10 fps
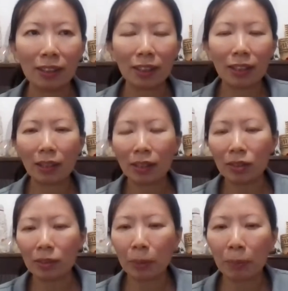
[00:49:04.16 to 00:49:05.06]
Yeah, and
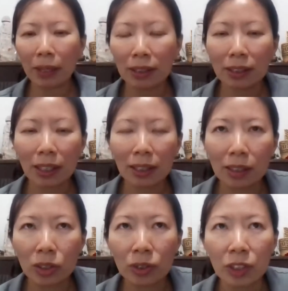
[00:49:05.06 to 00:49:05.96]
the, the pythons are in
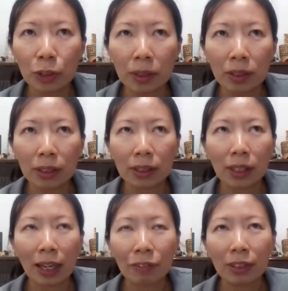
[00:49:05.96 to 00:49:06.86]
the sewage because
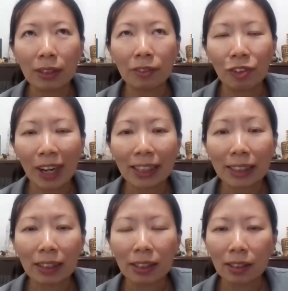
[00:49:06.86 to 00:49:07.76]
they're after
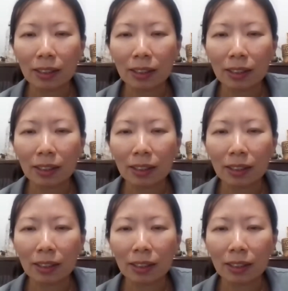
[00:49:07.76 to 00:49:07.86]
rats.